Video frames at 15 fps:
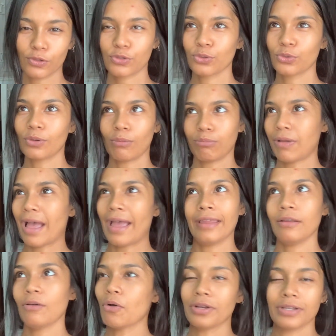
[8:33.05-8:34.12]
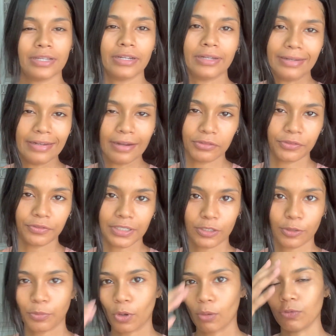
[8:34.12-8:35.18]
so I honestly never face
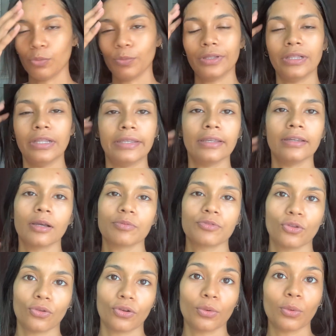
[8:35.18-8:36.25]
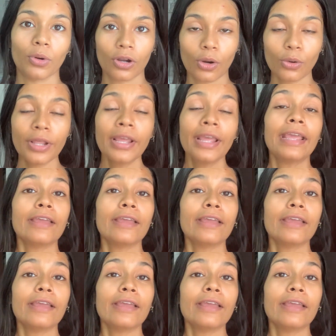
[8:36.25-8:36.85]
a problem with leaking cups during a workout.